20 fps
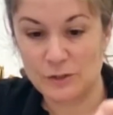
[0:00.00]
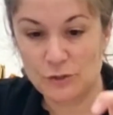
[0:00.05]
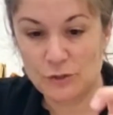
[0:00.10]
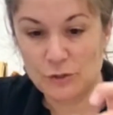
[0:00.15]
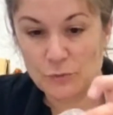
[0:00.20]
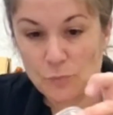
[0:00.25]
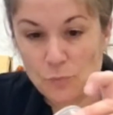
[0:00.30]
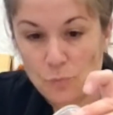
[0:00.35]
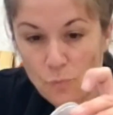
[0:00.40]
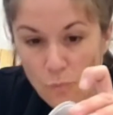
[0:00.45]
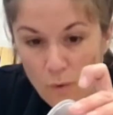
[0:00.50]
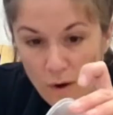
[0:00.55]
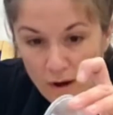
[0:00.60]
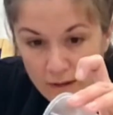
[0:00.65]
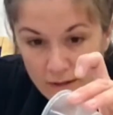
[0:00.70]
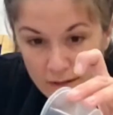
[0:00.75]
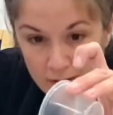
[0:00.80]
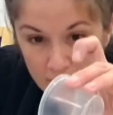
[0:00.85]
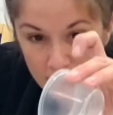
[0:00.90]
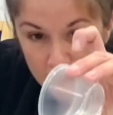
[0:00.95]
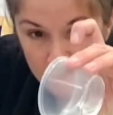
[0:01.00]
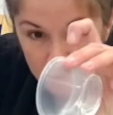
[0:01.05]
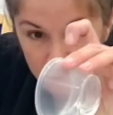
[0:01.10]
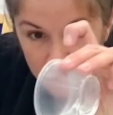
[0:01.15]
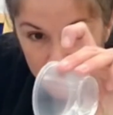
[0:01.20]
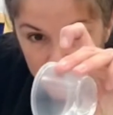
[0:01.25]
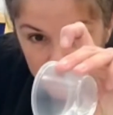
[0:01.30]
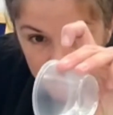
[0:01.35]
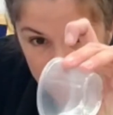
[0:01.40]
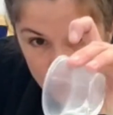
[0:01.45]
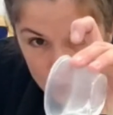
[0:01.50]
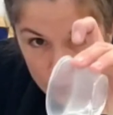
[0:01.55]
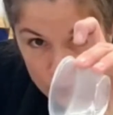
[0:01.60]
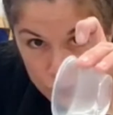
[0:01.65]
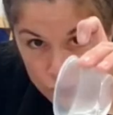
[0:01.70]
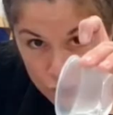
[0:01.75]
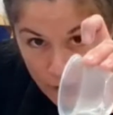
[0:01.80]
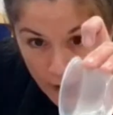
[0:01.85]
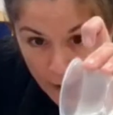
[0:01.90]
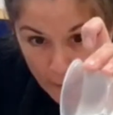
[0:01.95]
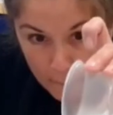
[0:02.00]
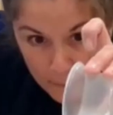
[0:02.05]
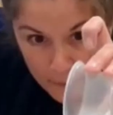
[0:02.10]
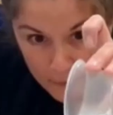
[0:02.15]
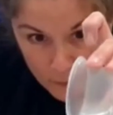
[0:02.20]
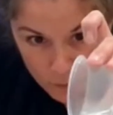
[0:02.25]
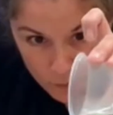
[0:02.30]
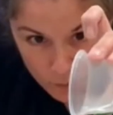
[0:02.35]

just one little drop,